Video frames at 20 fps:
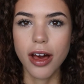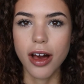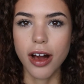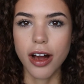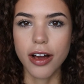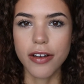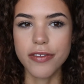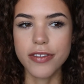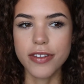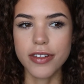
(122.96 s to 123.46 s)

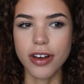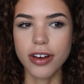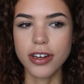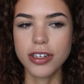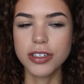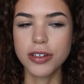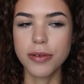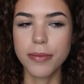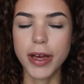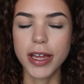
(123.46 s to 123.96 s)
I've
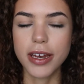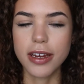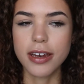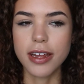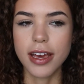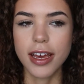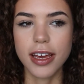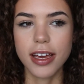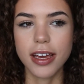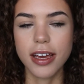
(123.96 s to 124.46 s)
started to
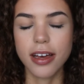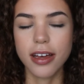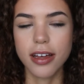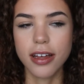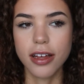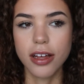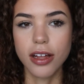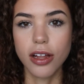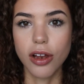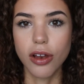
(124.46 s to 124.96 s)
meditate
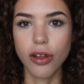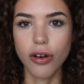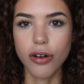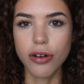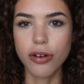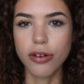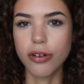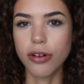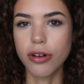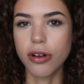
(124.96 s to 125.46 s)
a
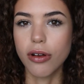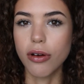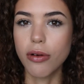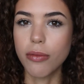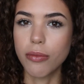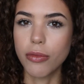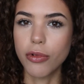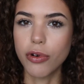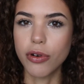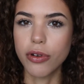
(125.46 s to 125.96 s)
lot, or a
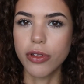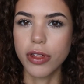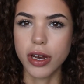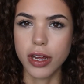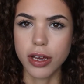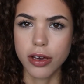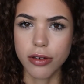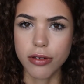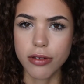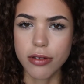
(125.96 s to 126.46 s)
lot more than
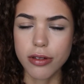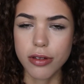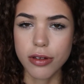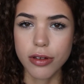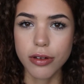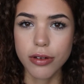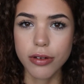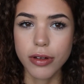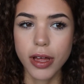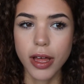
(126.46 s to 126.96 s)
I used
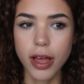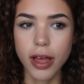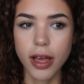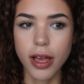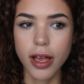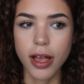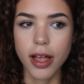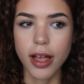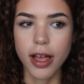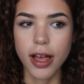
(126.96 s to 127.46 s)
to,
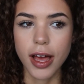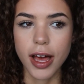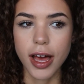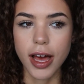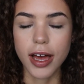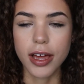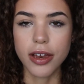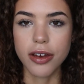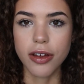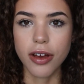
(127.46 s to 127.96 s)

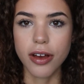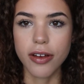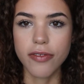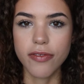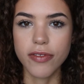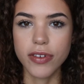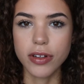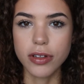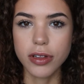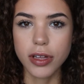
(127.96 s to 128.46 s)
and I
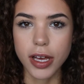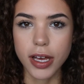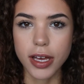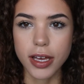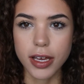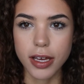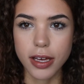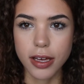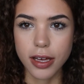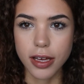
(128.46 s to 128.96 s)
feel
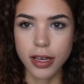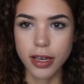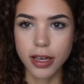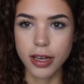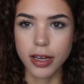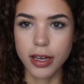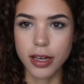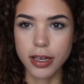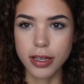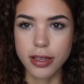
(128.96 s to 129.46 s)
like
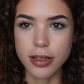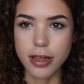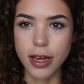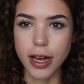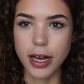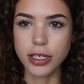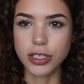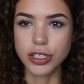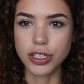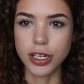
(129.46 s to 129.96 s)
it's
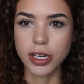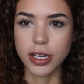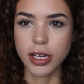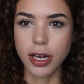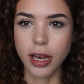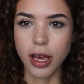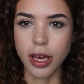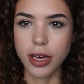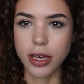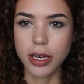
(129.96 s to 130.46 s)
actually
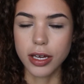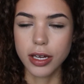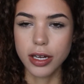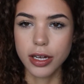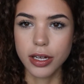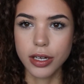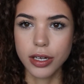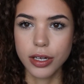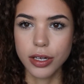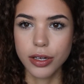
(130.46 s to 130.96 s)
like
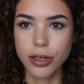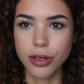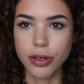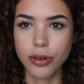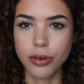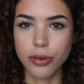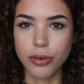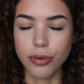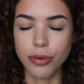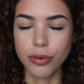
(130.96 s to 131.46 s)

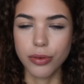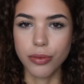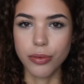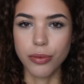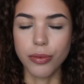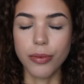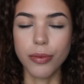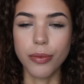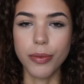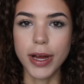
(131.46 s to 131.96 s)

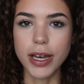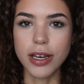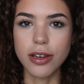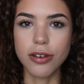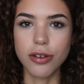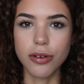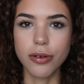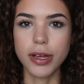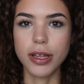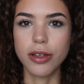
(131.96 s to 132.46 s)
when you
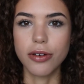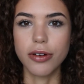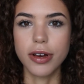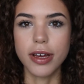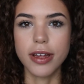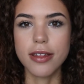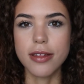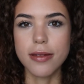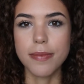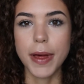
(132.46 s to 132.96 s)
do it, you're
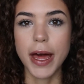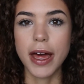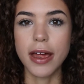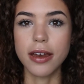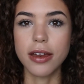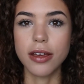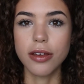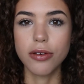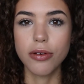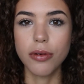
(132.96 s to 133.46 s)

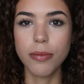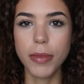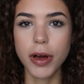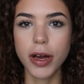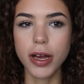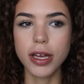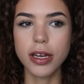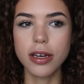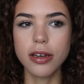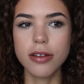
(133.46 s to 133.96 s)
expanding your
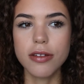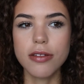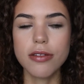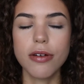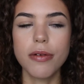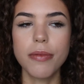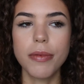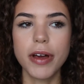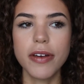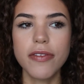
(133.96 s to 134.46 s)
mind. So
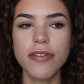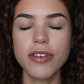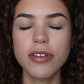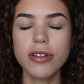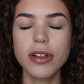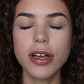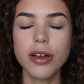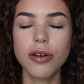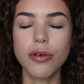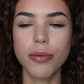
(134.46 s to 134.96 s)
it might feel
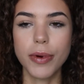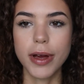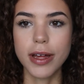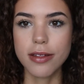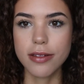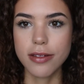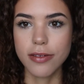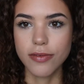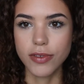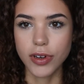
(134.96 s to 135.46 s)
like a
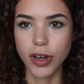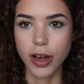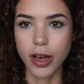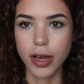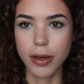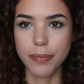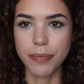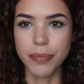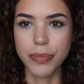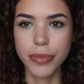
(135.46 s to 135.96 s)
waste of
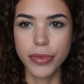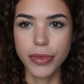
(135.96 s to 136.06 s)
time,